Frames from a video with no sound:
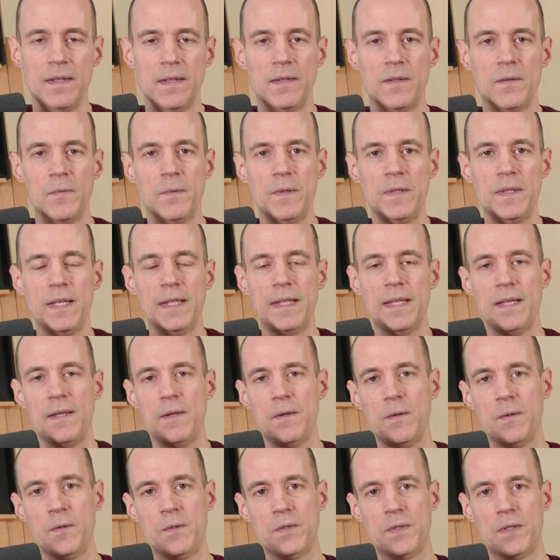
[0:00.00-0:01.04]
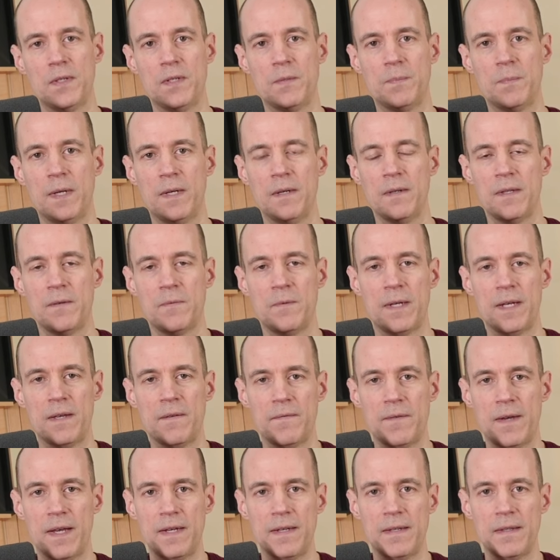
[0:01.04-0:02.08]
The wood that they use is better than what I
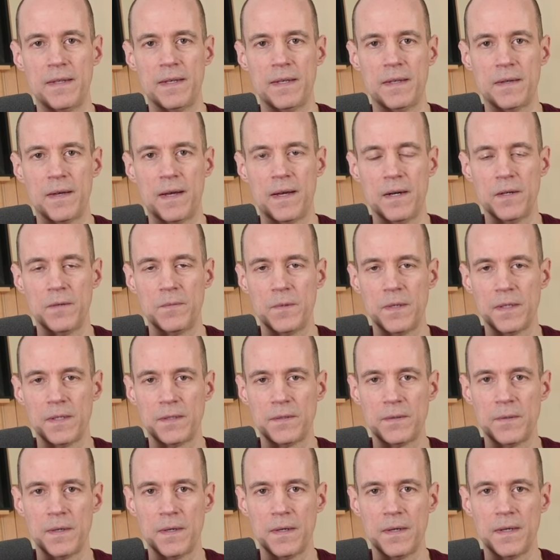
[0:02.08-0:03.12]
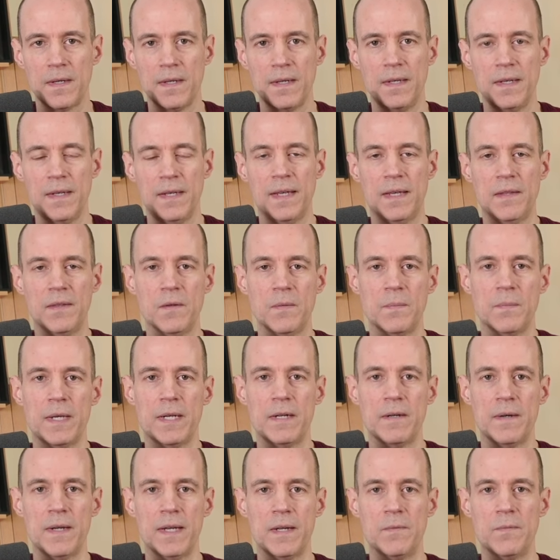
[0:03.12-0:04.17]
find in the hardware store, and they're
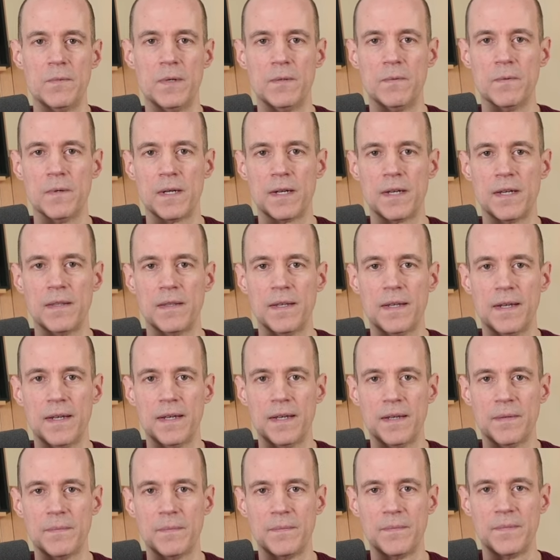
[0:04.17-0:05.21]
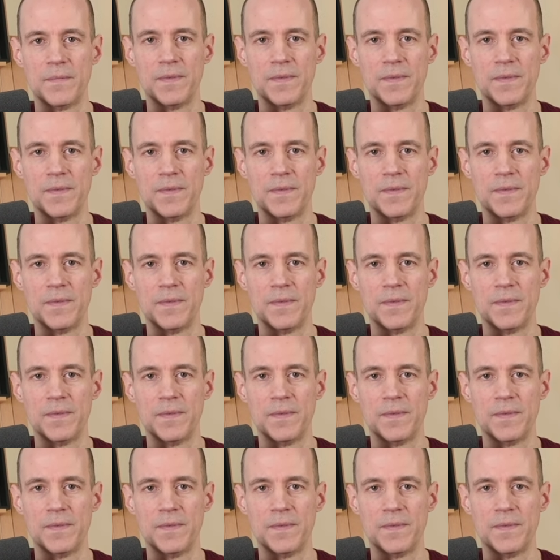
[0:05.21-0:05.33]
better at woodworking than I am.